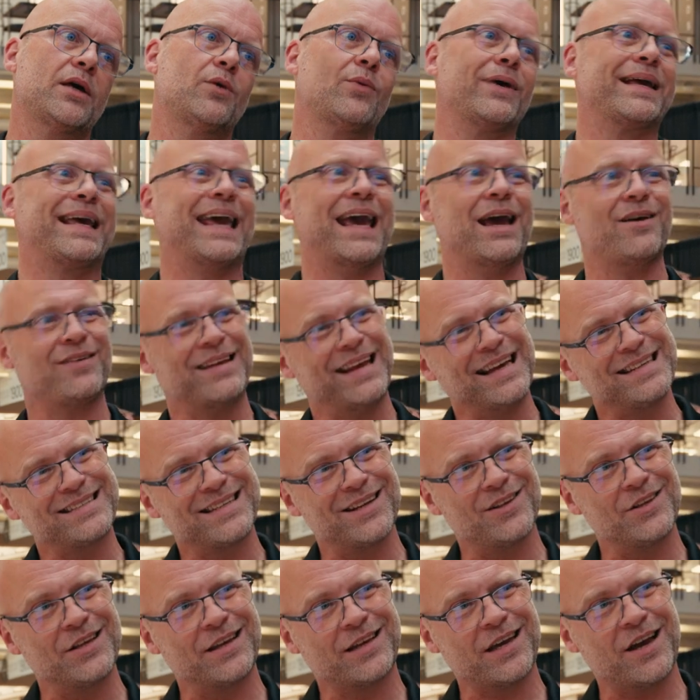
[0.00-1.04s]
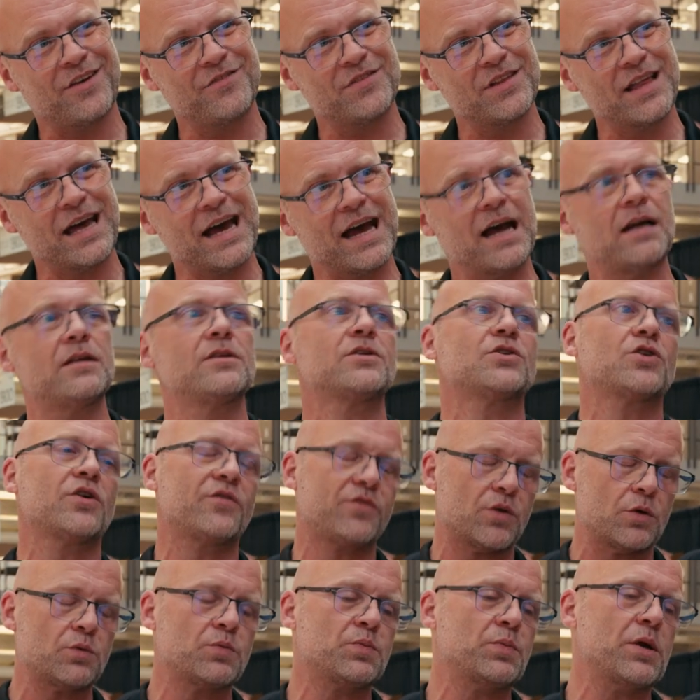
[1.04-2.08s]
we can't necessarily cover that. So
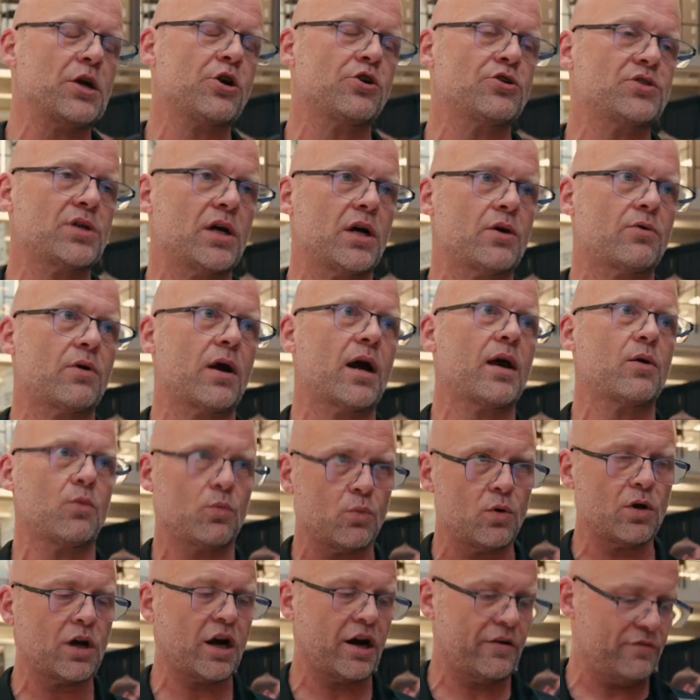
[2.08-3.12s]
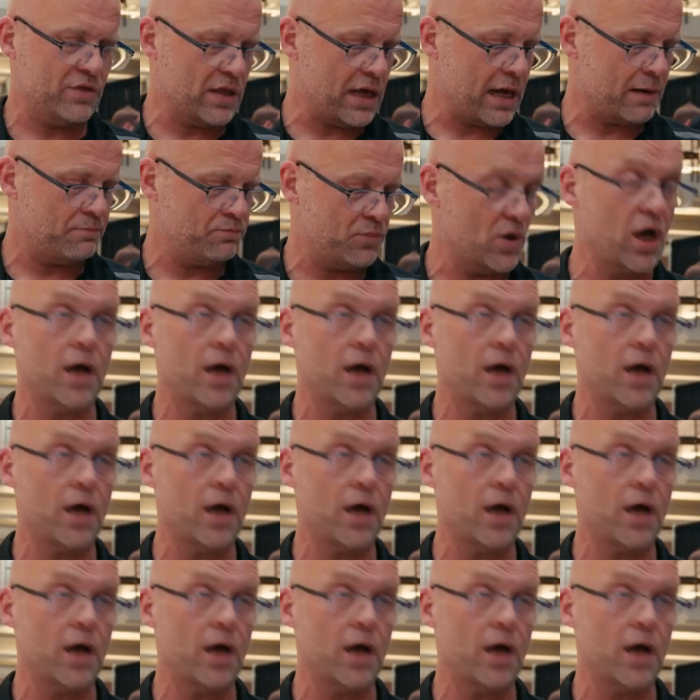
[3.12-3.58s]
if the speaker's done right, we'll cover that.